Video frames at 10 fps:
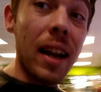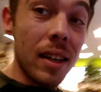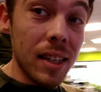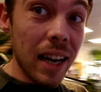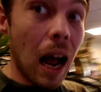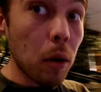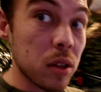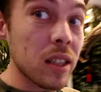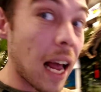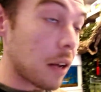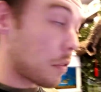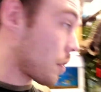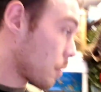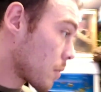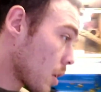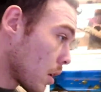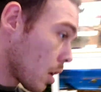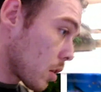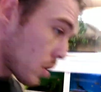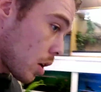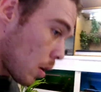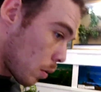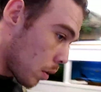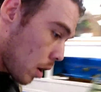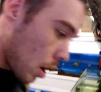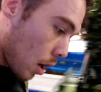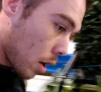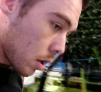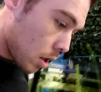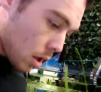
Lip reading: eggs are now safe. So